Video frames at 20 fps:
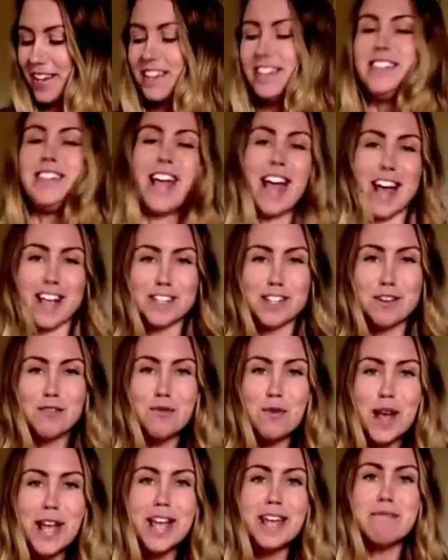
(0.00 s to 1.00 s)
yeah,
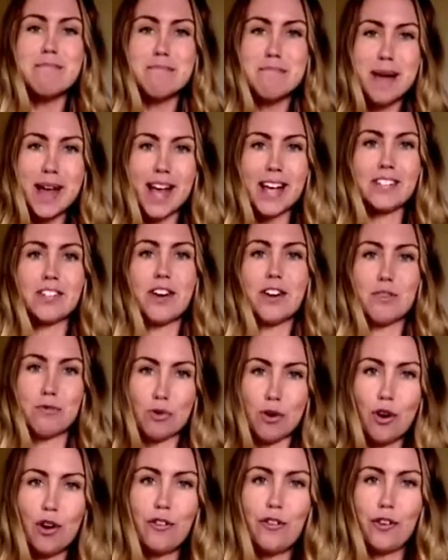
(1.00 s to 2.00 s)
so we met on a
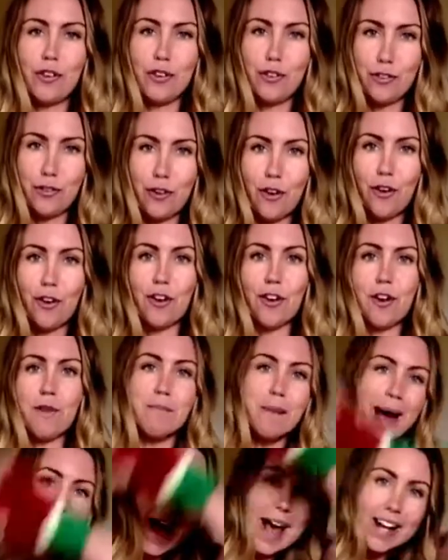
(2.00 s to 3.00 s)
raw food
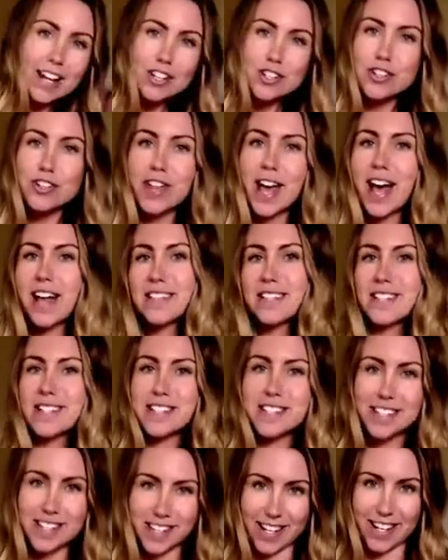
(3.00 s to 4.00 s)
forum back in
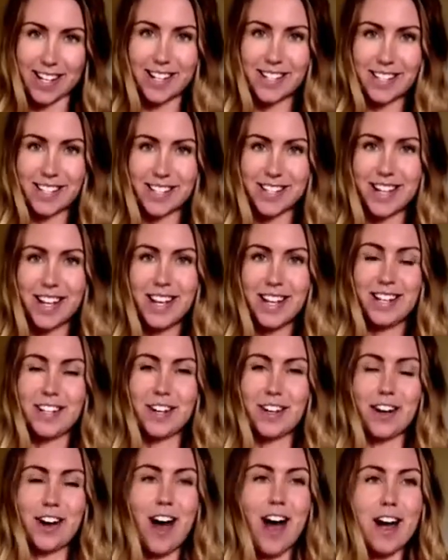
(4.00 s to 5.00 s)
2006. You
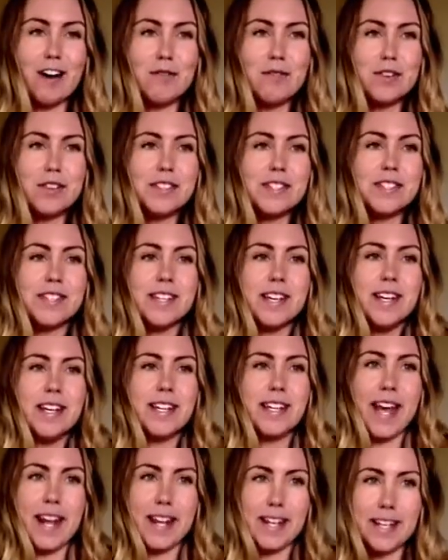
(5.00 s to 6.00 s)
know, I was
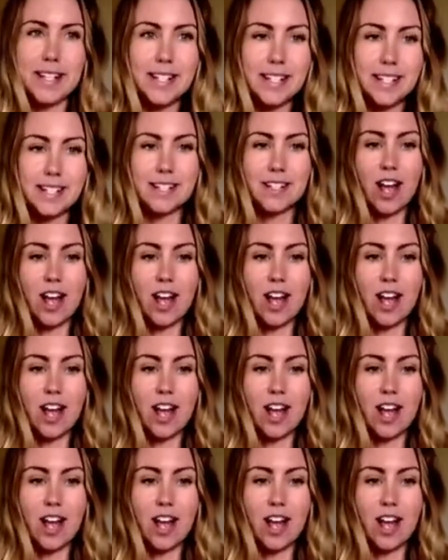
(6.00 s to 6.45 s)
getting into this